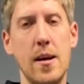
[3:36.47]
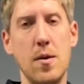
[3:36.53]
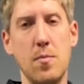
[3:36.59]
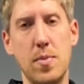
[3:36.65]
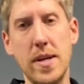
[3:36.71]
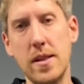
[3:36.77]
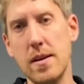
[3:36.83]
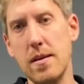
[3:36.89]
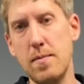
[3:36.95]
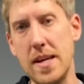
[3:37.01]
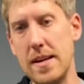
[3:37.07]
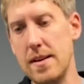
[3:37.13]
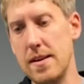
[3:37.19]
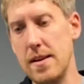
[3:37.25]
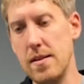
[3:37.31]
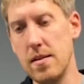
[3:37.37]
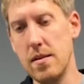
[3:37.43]
bring them
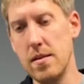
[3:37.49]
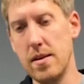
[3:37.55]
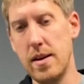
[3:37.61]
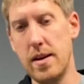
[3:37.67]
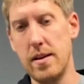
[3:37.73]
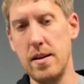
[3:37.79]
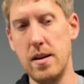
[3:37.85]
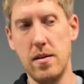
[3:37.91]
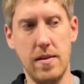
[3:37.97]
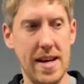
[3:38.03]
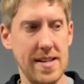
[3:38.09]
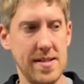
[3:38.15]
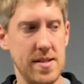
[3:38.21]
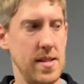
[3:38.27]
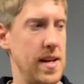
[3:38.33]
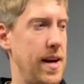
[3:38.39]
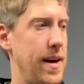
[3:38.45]
in either
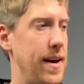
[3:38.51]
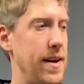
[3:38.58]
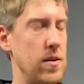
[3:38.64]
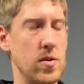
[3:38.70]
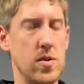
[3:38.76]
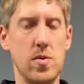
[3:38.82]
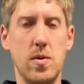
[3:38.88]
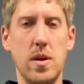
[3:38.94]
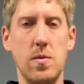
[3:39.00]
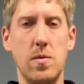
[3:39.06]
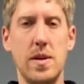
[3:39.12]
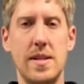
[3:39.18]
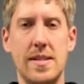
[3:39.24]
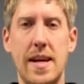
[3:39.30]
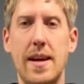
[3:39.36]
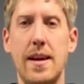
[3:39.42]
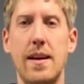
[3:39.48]
SDI or
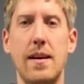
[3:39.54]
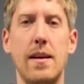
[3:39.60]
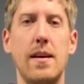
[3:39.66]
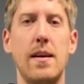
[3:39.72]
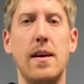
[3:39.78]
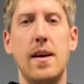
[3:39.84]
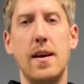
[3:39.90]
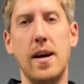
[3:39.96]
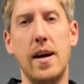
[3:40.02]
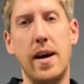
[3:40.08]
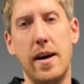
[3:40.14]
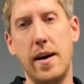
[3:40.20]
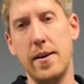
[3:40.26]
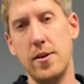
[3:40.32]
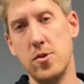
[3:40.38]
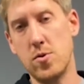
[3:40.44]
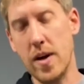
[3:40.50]
2110.
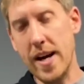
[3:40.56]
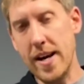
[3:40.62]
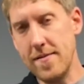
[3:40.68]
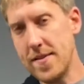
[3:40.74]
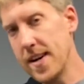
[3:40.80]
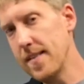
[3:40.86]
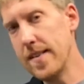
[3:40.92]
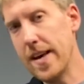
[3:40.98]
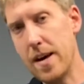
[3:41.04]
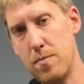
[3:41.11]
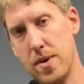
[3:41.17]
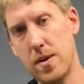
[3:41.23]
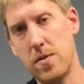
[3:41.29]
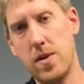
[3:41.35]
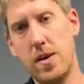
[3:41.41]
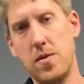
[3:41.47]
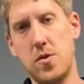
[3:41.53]
Drive down that
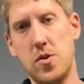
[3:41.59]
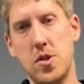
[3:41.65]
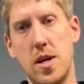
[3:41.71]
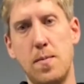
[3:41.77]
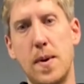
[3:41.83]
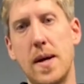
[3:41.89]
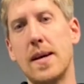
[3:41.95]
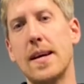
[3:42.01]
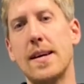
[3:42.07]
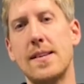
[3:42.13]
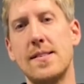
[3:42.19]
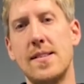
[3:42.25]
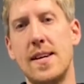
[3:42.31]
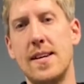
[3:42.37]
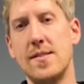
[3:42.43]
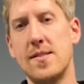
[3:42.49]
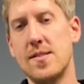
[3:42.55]
bitrate with JPEG
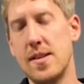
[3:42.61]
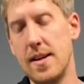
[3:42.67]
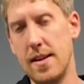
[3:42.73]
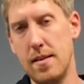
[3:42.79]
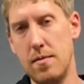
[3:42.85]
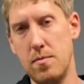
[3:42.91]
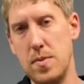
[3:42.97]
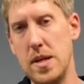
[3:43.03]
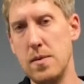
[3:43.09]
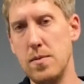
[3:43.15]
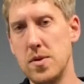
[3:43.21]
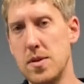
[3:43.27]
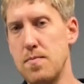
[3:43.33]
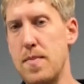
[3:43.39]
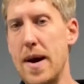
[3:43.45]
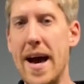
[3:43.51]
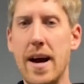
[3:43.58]
XS, and then be able
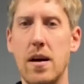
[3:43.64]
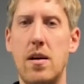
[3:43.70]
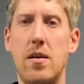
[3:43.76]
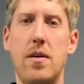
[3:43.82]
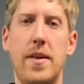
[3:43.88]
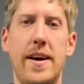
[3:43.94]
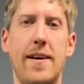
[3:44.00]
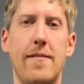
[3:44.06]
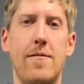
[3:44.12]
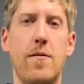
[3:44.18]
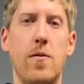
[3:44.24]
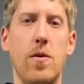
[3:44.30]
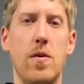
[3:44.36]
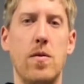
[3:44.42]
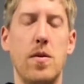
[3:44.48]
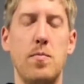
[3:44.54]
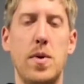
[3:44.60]
to backhaul that
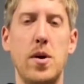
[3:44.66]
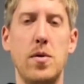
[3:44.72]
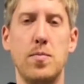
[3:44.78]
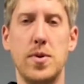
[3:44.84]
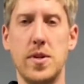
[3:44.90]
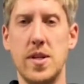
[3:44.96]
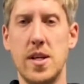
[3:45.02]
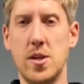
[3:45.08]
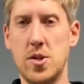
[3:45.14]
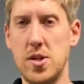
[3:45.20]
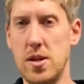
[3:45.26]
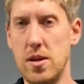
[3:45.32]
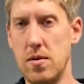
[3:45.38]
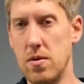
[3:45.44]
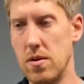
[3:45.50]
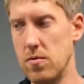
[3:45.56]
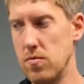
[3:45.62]
for remote
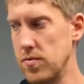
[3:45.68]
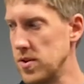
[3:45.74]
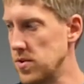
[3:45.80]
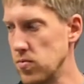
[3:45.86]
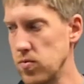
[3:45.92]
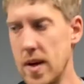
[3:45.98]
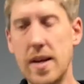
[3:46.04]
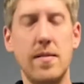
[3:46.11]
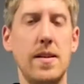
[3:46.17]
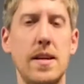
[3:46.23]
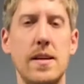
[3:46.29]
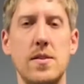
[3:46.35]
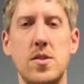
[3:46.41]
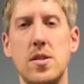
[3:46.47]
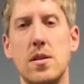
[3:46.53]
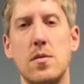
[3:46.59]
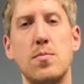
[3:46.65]
production or directly
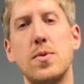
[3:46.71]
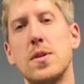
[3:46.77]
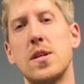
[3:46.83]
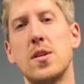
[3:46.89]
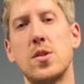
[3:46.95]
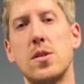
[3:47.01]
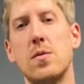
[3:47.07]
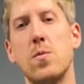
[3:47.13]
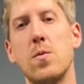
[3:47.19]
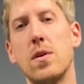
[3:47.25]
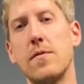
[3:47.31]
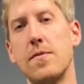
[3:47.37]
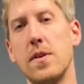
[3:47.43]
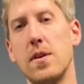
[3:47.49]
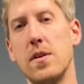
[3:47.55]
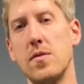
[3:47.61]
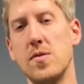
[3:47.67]
into your production
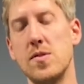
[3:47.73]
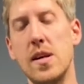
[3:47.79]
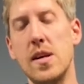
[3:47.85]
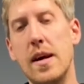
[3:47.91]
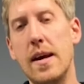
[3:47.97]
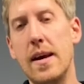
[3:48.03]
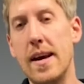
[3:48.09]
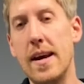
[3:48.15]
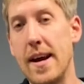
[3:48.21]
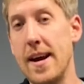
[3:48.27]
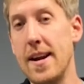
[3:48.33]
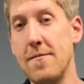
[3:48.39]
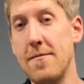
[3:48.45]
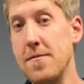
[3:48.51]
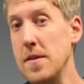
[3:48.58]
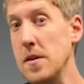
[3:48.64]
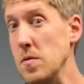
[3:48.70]
workflows. And
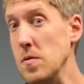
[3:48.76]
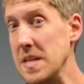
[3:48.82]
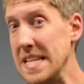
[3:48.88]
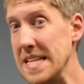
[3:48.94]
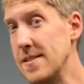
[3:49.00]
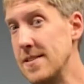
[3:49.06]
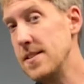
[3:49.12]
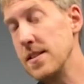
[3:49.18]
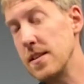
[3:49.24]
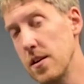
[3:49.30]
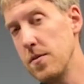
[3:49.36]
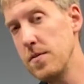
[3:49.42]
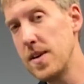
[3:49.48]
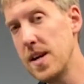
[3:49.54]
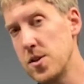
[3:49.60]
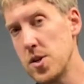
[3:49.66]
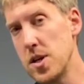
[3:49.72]
if you need to
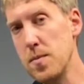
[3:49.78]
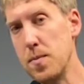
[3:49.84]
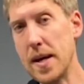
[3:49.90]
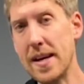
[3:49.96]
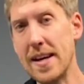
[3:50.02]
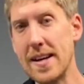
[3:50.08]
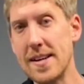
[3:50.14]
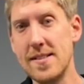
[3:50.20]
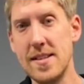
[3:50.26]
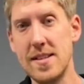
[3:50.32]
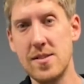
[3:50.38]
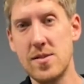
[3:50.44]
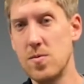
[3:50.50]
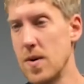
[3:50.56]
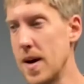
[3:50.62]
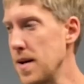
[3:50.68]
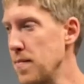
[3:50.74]
decode that JPEG
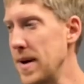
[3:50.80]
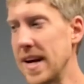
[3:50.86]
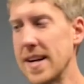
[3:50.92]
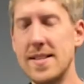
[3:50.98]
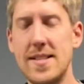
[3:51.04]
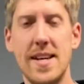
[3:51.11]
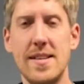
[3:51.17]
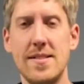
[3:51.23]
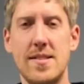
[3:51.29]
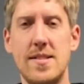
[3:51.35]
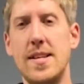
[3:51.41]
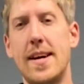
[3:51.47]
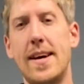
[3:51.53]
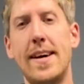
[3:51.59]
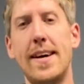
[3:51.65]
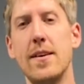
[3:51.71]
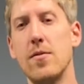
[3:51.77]
XS right back to
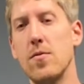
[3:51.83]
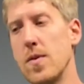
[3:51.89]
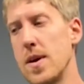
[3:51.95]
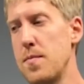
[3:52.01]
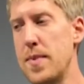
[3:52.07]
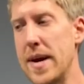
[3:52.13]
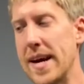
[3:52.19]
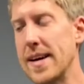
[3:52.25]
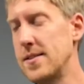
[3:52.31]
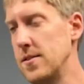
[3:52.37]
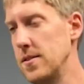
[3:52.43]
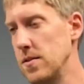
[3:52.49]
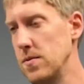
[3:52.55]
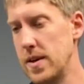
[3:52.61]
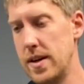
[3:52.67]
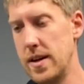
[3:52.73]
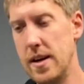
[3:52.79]
SDI or right back
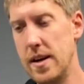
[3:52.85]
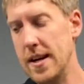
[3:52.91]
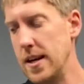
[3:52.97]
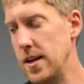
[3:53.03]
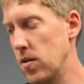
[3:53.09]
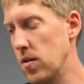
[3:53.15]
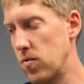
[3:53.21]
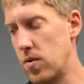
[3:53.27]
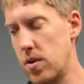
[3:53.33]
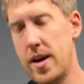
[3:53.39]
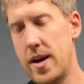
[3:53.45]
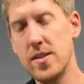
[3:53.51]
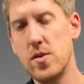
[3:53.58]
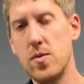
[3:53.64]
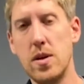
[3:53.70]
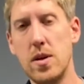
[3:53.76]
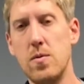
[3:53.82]
to raw
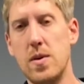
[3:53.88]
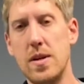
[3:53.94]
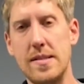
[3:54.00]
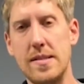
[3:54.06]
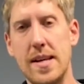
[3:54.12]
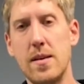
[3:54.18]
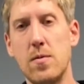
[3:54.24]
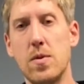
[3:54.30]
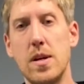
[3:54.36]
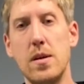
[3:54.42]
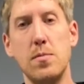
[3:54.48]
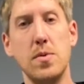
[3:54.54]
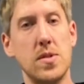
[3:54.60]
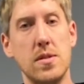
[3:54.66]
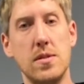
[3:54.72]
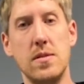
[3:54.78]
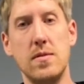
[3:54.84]
2110, we're
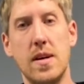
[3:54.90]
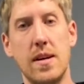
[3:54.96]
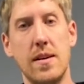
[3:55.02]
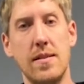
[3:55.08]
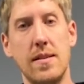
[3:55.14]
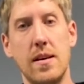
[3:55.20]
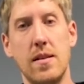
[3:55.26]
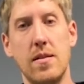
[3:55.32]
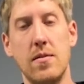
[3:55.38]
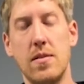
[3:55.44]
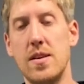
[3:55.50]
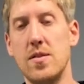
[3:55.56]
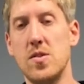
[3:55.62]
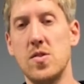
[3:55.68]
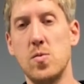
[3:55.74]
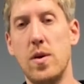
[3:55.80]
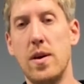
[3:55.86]
able to do that on the other
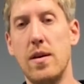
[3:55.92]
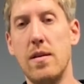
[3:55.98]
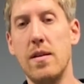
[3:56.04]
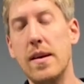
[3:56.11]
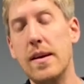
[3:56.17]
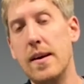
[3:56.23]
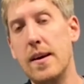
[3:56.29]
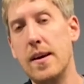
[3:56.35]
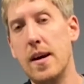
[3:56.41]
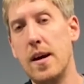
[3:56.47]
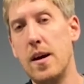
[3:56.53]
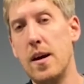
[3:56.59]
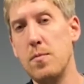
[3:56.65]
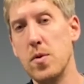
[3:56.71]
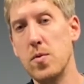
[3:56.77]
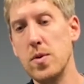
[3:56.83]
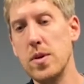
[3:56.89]
end as well.
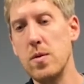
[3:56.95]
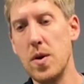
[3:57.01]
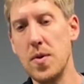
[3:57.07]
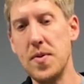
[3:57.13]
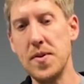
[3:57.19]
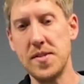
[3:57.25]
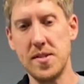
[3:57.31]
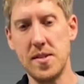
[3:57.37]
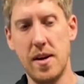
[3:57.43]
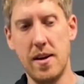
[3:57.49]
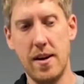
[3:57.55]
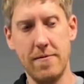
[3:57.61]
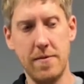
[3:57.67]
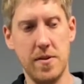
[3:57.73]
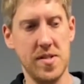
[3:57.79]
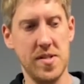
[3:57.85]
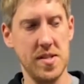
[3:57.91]
But really what this
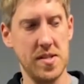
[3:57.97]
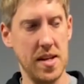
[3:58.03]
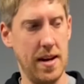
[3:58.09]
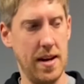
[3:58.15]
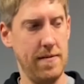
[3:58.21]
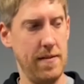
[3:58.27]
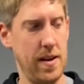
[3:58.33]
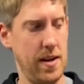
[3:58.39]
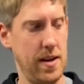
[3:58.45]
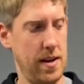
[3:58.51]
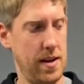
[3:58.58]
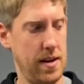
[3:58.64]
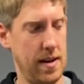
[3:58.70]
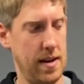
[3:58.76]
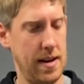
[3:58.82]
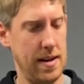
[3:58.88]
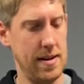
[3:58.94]
offers is kind of
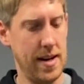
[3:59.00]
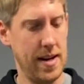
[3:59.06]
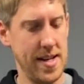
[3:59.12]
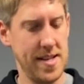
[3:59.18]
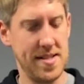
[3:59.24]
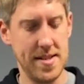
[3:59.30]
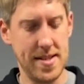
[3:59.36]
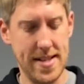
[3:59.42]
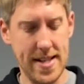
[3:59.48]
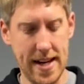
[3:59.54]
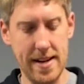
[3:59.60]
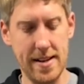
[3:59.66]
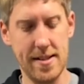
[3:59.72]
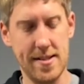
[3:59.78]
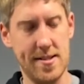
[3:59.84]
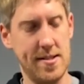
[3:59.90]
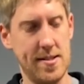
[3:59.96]
a nice,
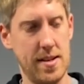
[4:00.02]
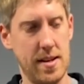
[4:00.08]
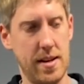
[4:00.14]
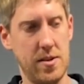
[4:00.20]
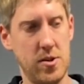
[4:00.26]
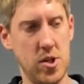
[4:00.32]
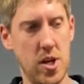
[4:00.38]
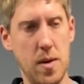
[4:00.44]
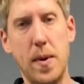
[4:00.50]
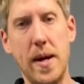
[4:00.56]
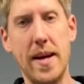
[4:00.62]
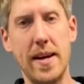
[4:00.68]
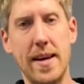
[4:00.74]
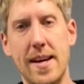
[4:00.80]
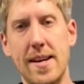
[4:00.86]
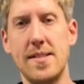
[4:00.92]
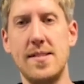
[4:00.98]
dense
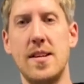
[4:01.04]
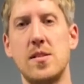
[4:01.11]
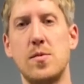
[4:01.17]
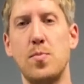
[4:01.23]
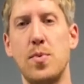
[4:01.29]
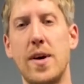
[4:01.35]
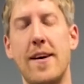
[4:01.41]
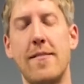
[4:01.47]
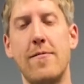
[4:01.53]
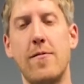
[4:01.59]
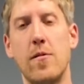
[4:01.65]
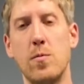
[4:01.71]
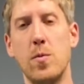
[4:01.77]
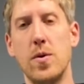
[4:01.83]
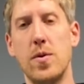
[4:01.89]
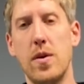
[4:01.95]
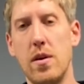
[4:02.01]
JPEG XS
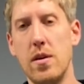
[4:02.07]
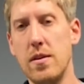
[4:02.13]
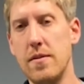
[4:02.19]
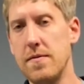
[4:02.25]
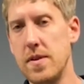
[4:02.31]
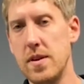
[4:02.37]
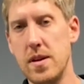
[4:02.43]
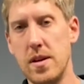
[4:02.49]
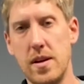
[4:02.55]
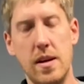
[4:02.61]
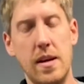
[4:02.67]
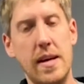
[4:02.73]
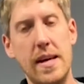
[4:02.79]
platform with all of the